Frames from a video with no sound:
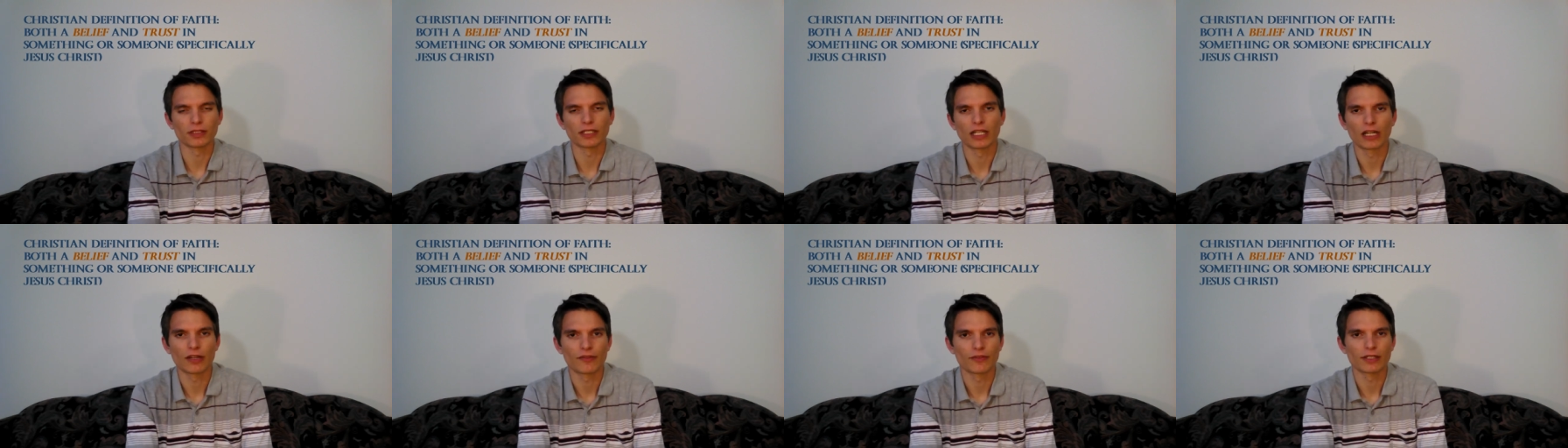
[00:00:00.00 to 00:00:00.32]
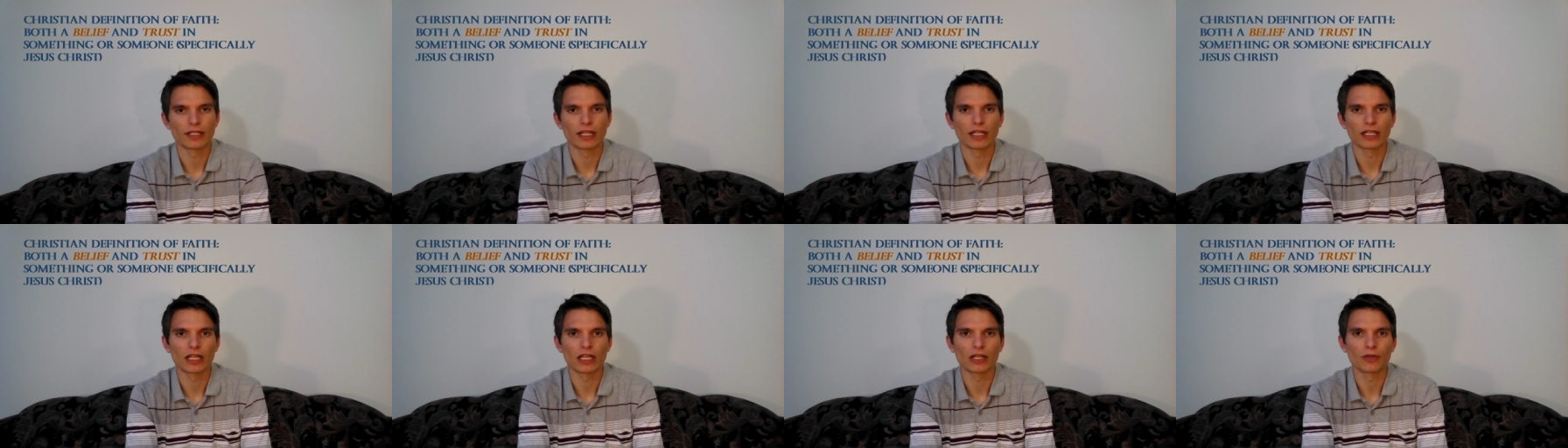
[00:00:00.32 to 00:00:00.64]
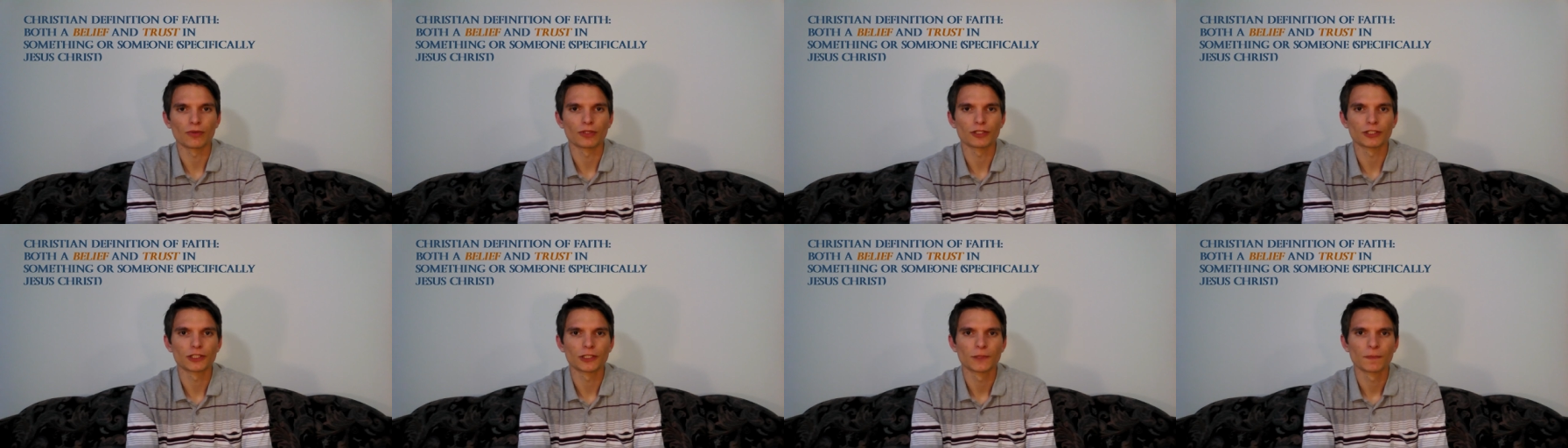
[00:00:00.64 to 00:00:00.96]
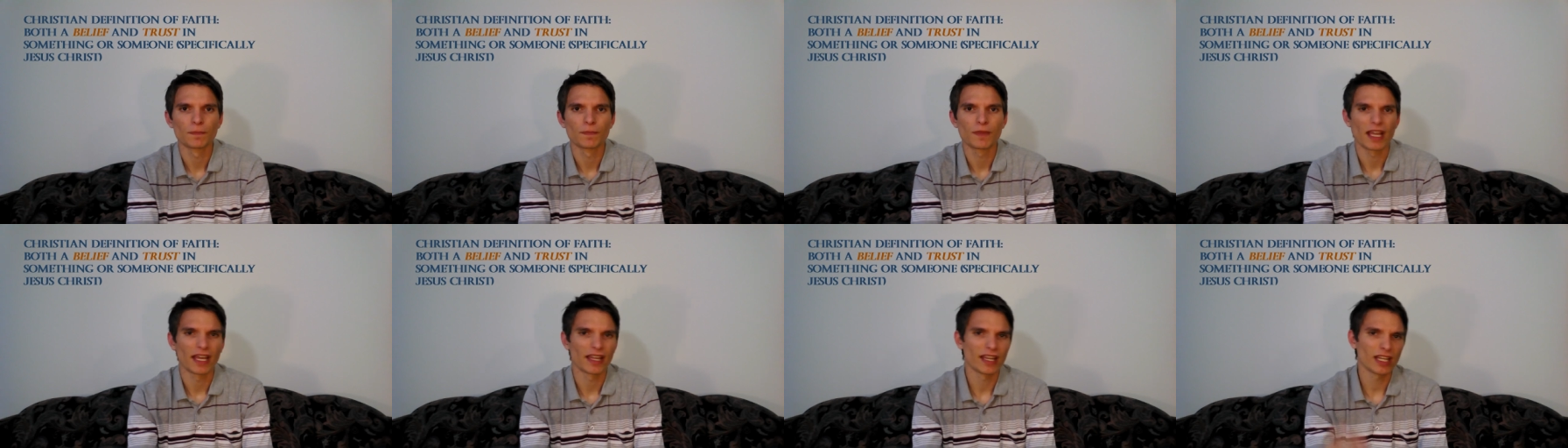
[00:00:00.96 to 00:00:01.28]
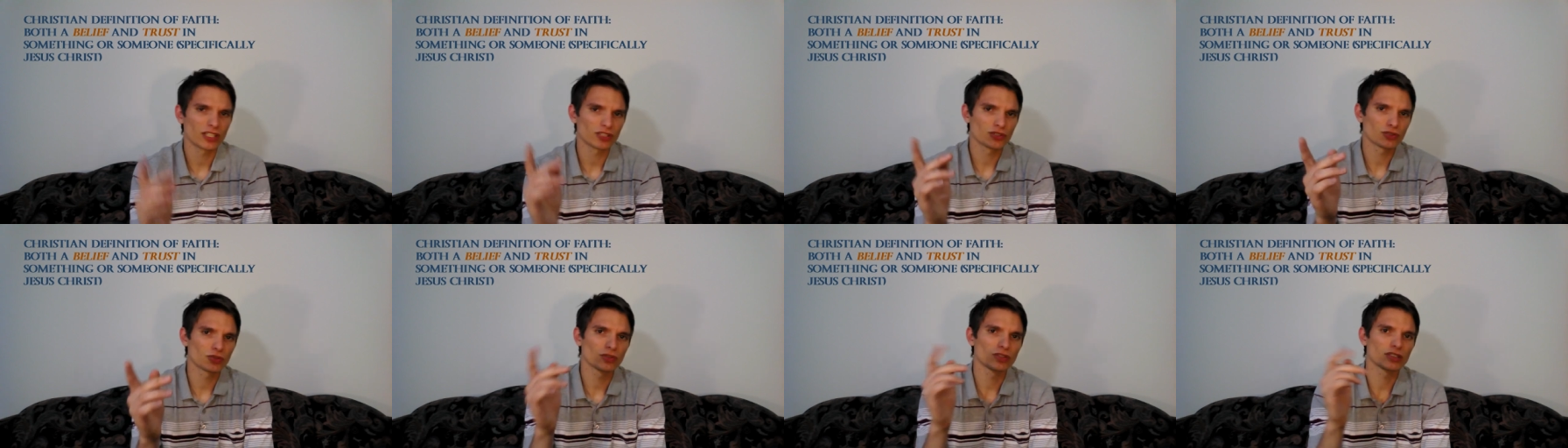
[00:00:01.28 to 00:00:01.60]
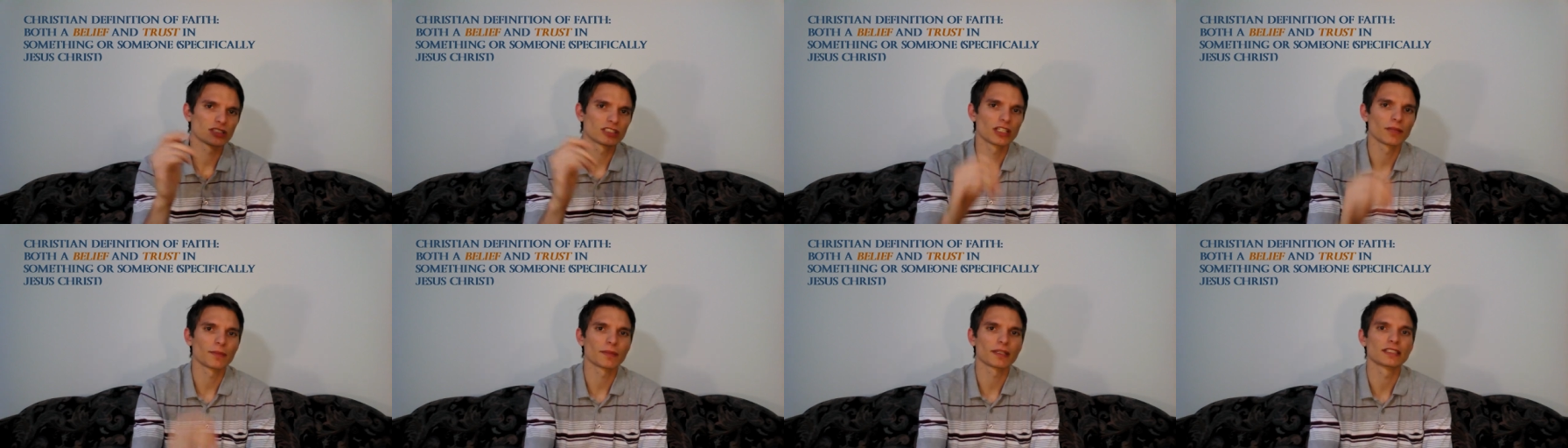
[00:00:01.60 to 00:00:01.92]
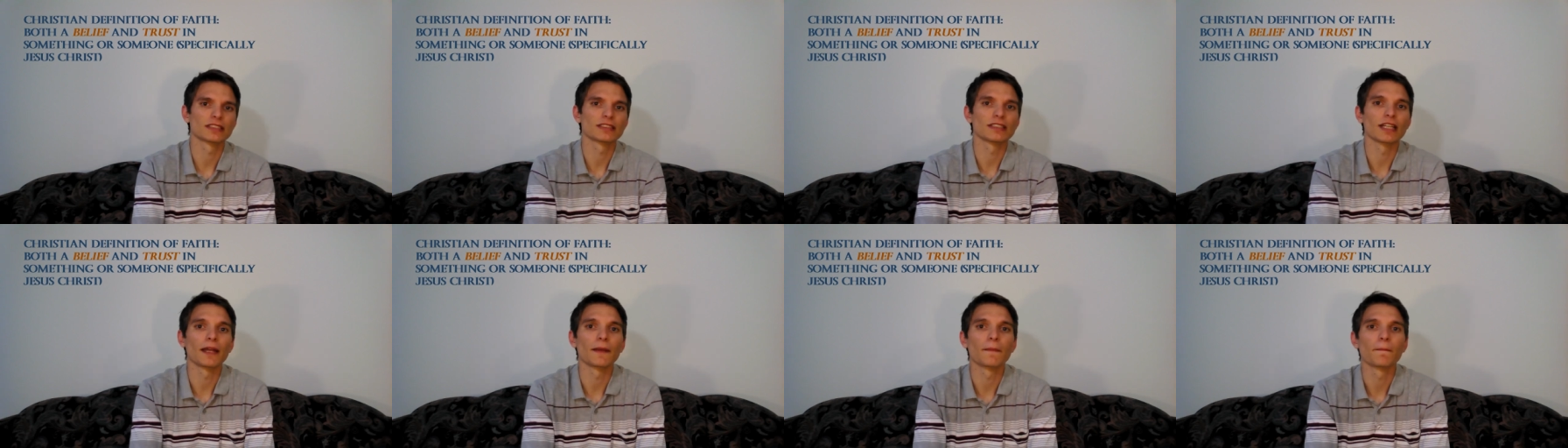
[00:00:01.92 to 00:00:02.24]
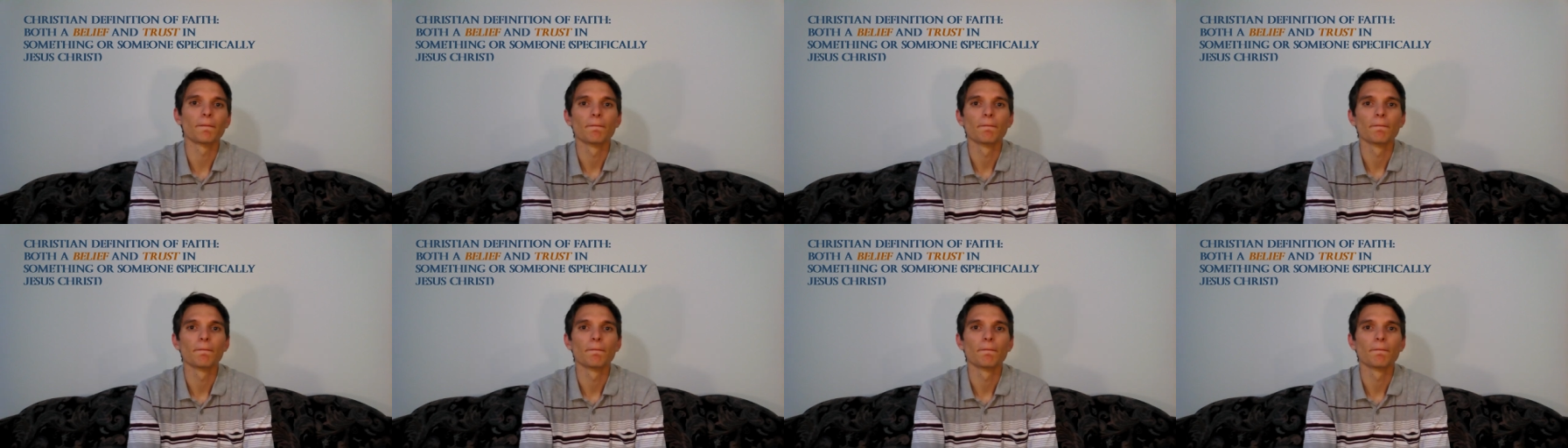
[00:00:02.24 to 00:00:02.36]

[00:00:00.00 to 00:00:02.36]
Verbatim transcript: in everyday language. And that's true to some extent.